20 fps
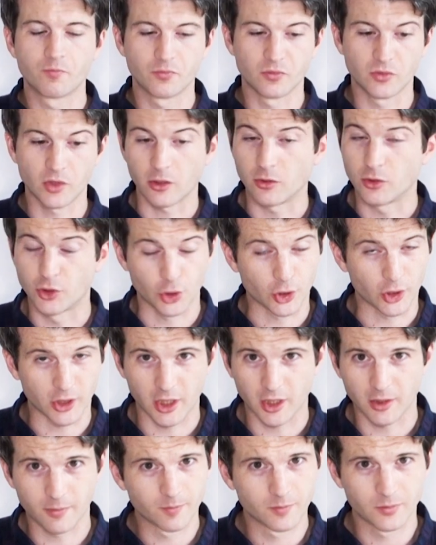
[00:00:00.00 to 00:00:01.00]
No
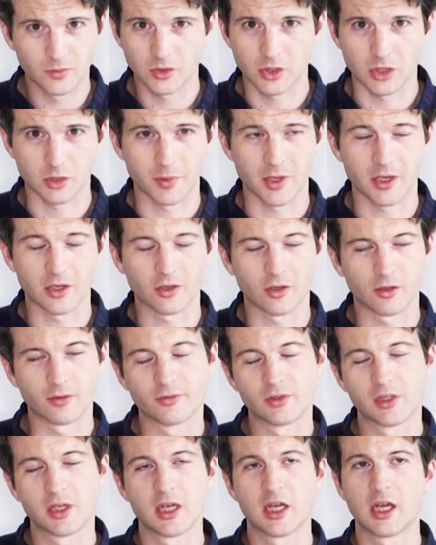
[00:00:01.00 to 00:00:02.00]
sugar to speak of,